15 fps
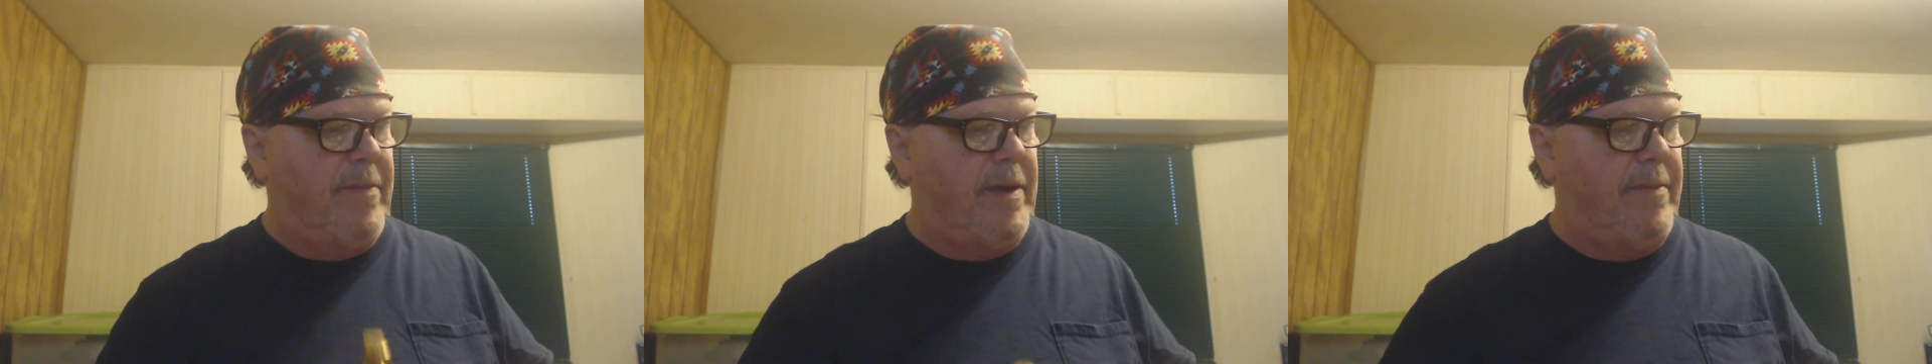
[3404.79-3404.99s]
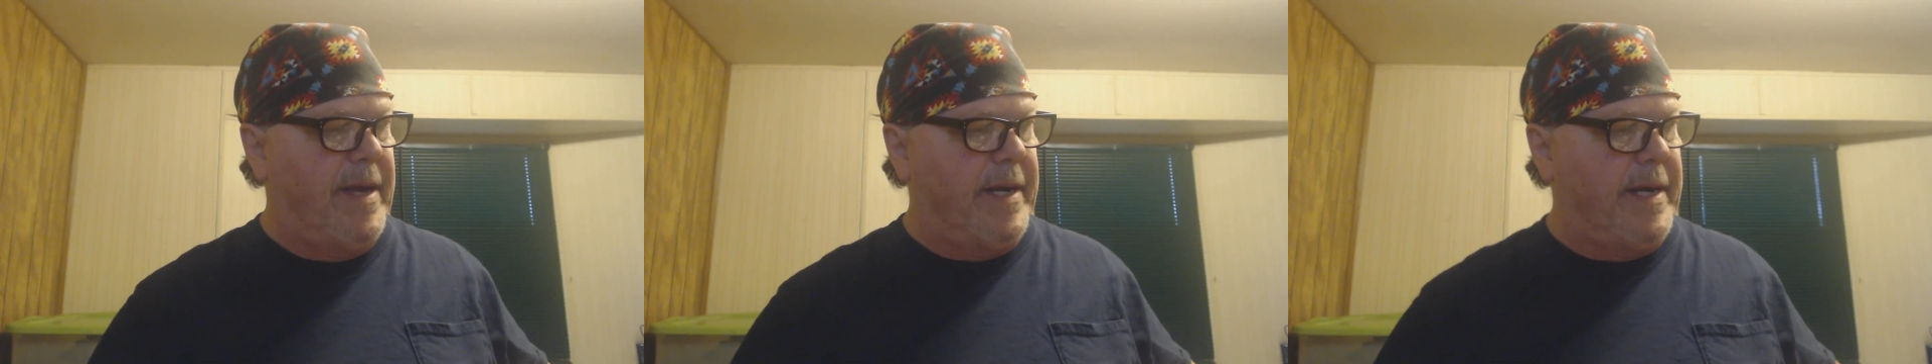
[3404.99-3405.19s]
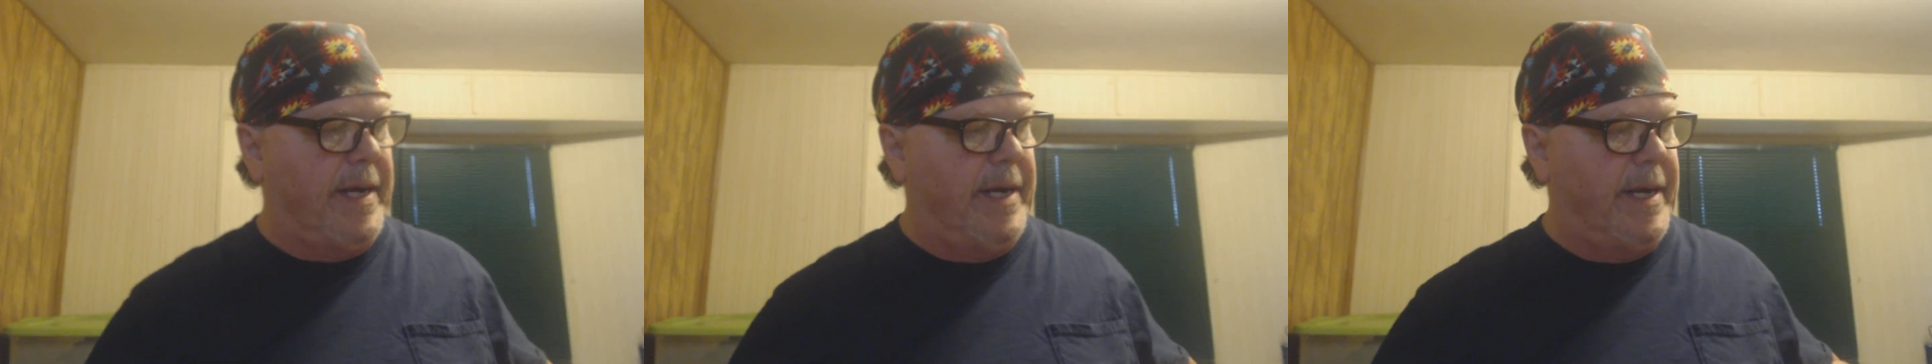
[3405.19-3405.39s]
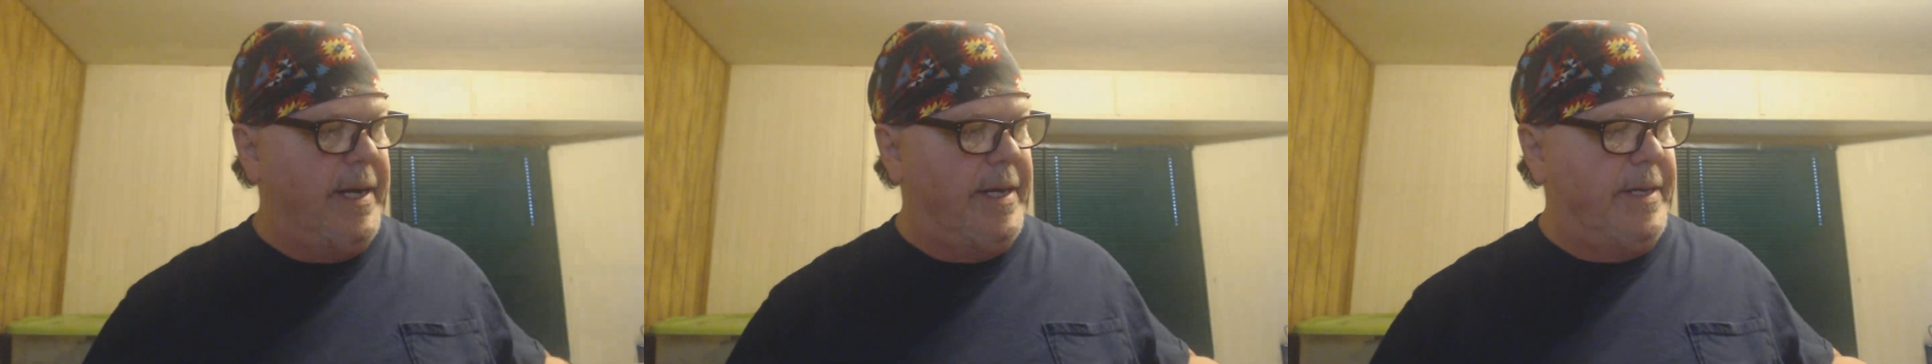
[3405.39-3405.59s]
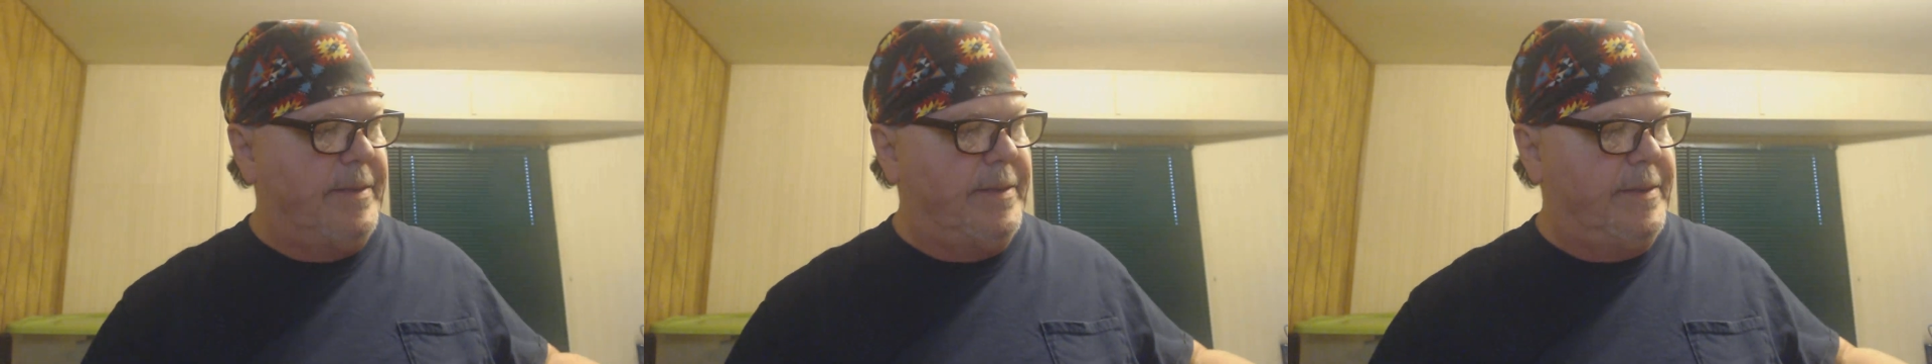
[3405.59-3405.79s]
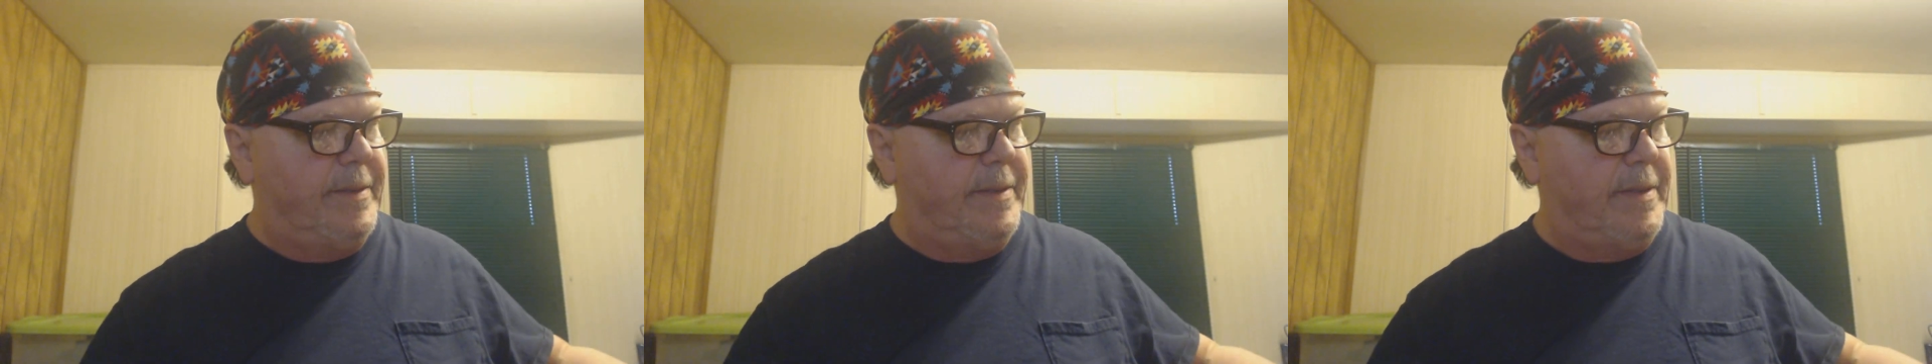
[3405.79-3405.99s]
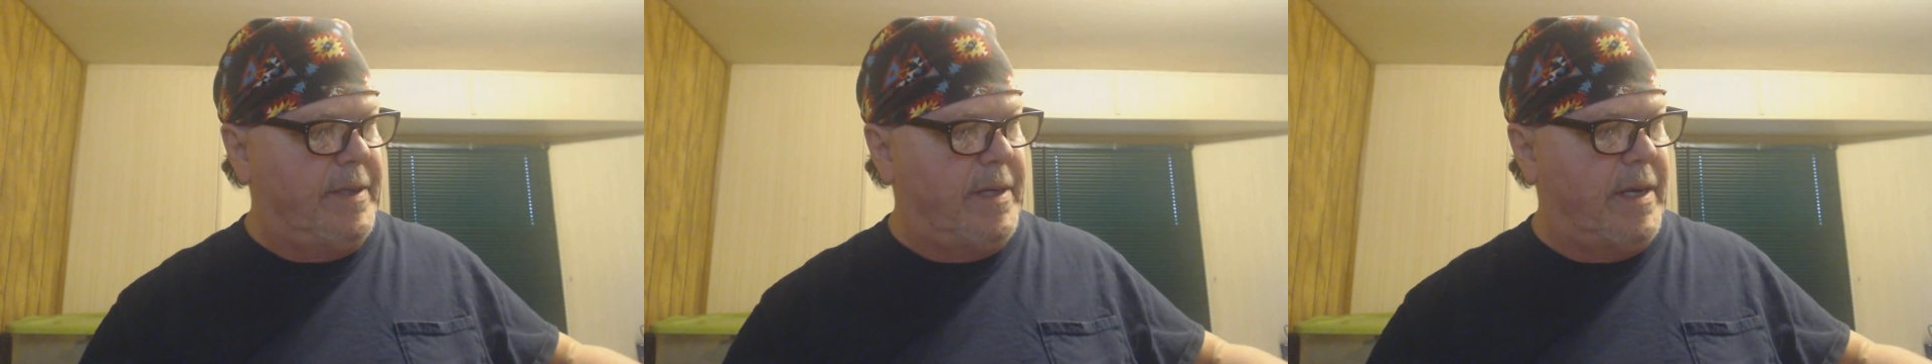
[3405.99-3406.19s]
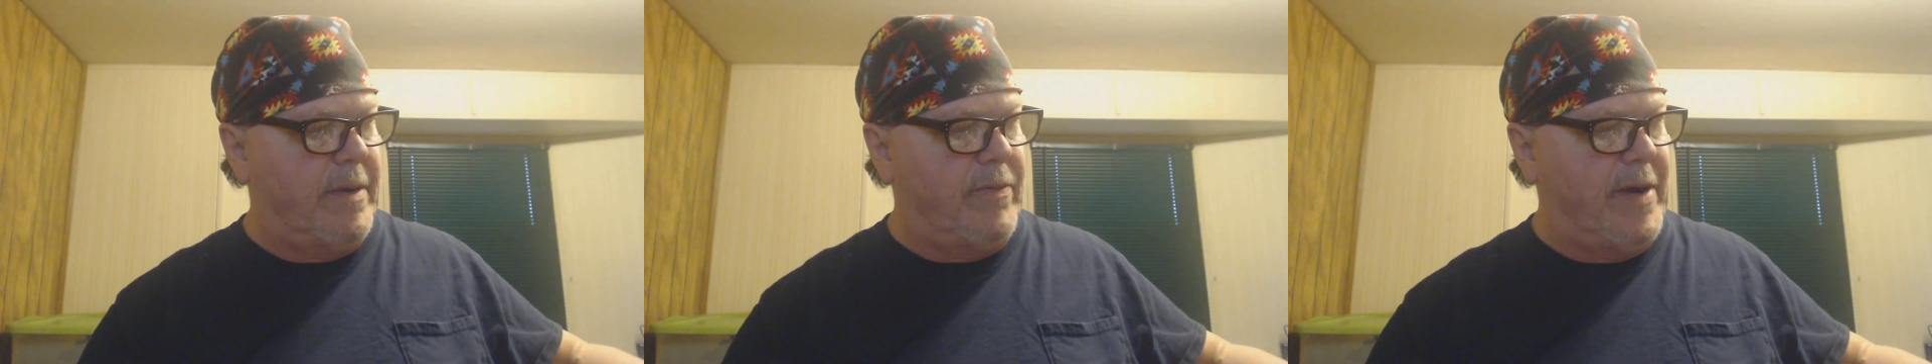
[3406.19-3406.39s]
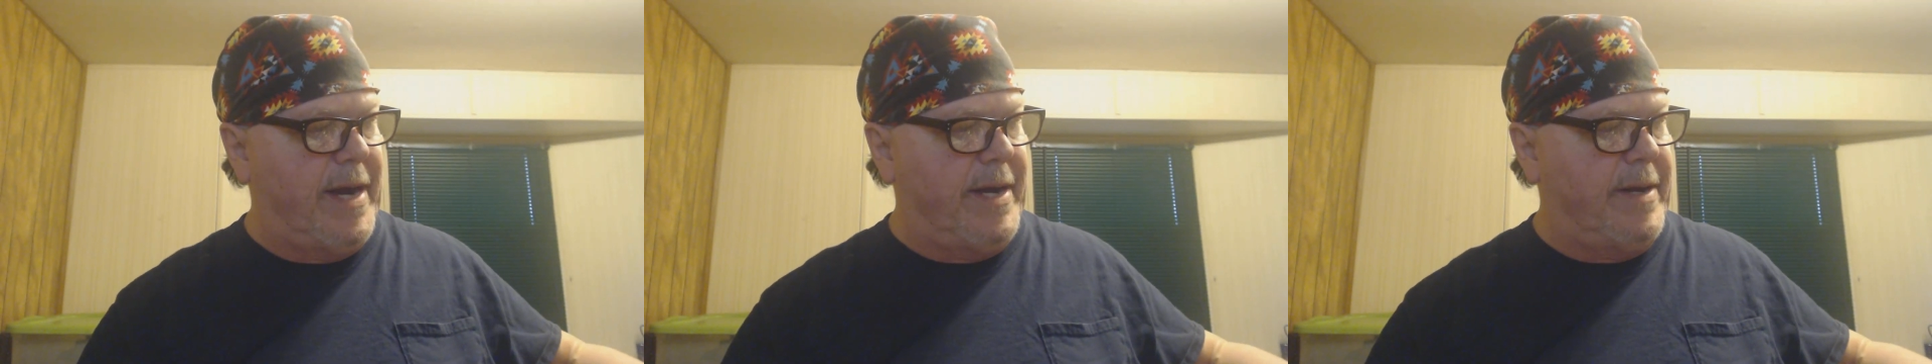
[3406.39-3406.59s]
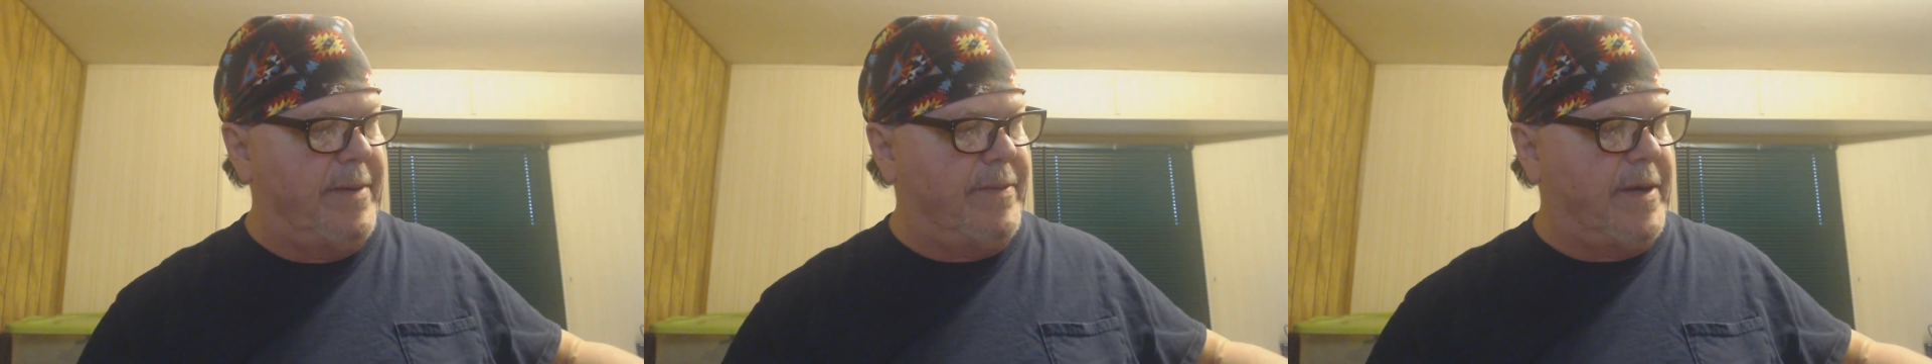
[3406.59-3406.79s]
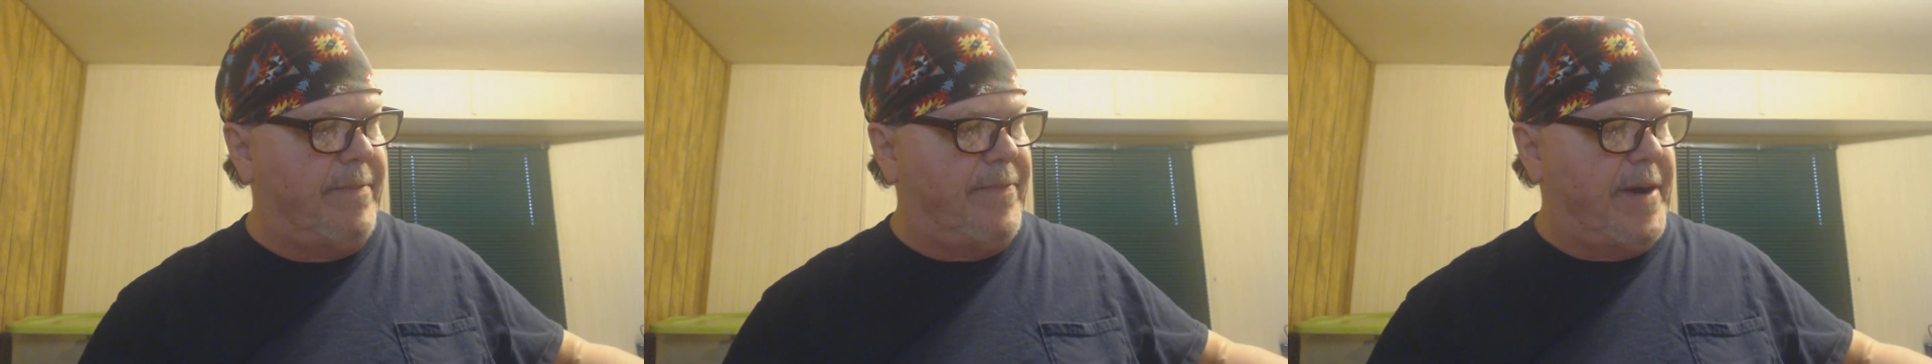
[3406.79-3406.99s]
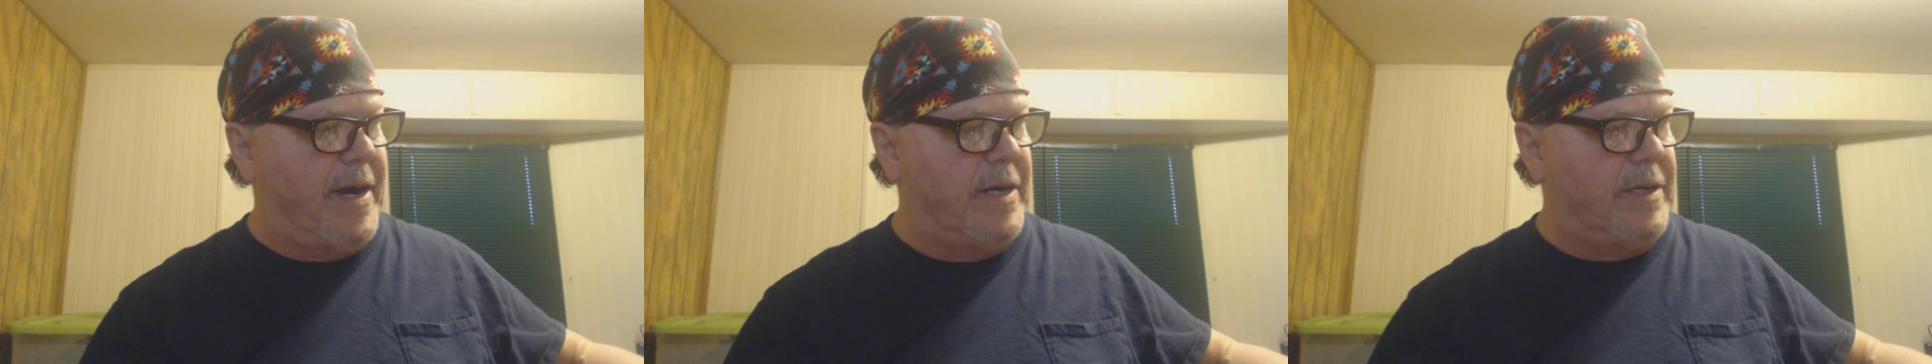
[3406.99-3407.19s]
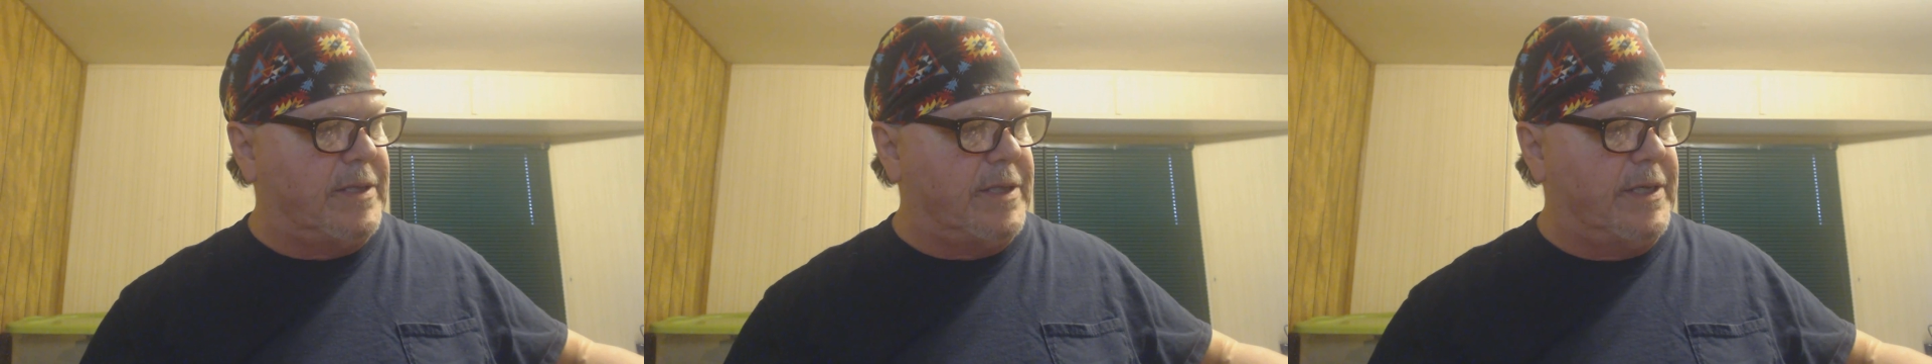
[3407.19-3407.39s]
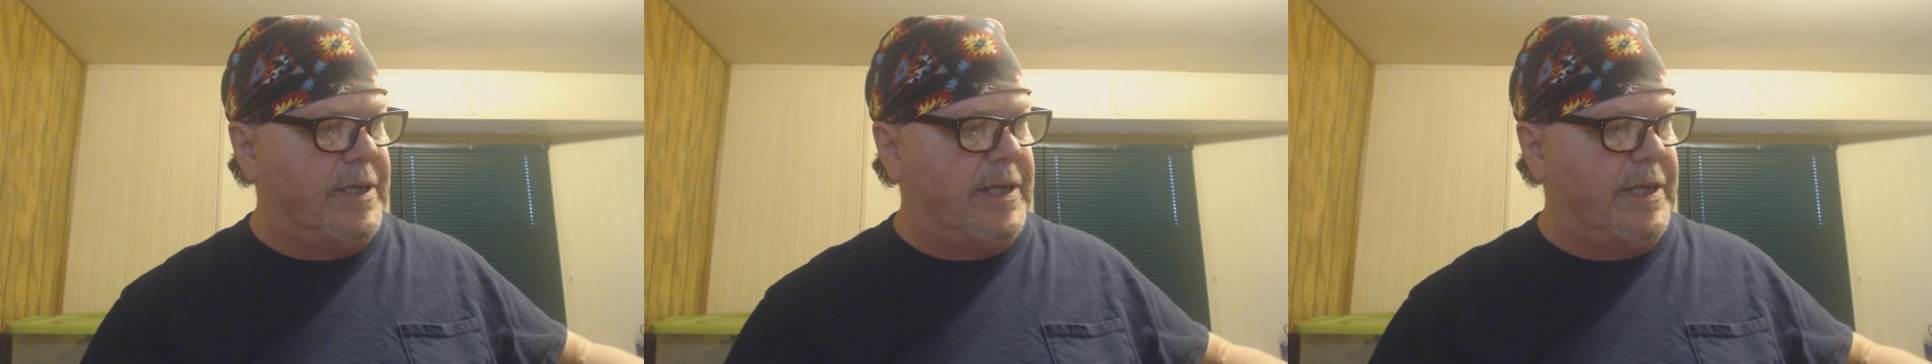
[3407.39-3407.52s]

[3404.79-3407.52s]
I'm going to make a random comparison